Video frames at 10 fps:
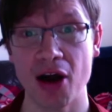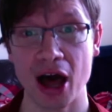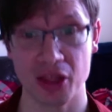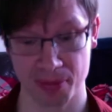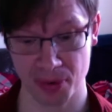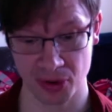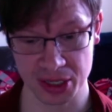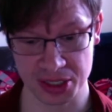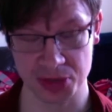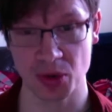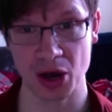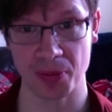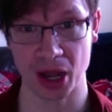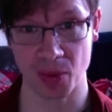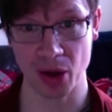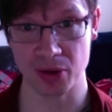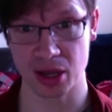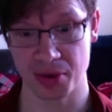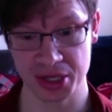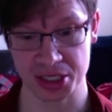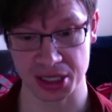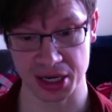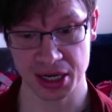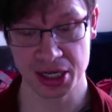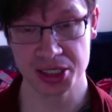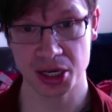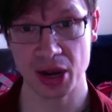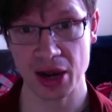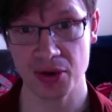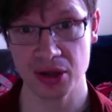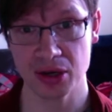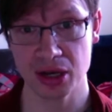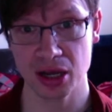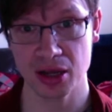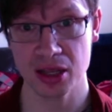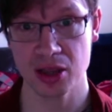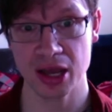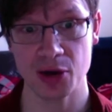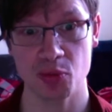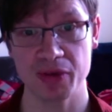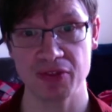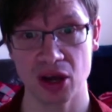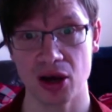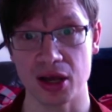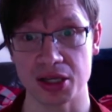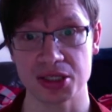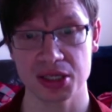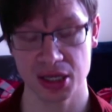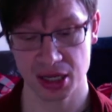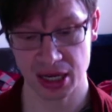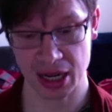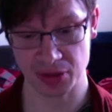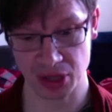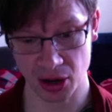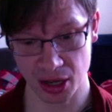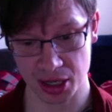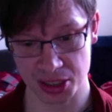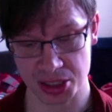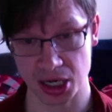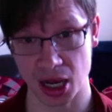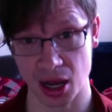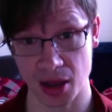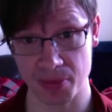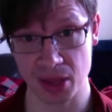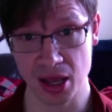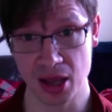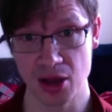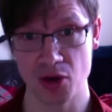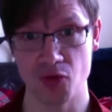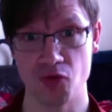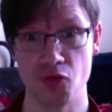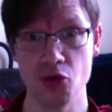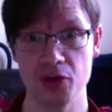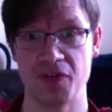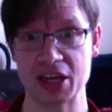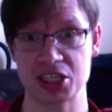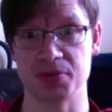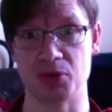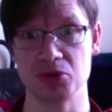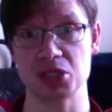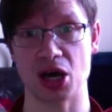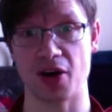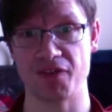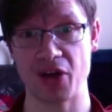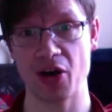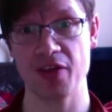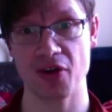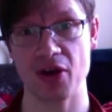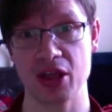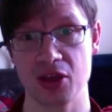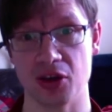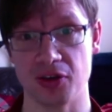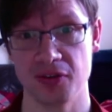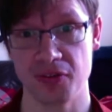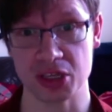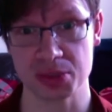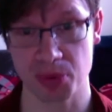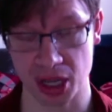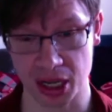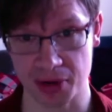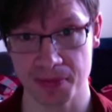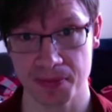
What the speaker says: other points as well, but I won't go into that. So how can you help with diet? Now diet, root vegetables are very, very good for the spleen.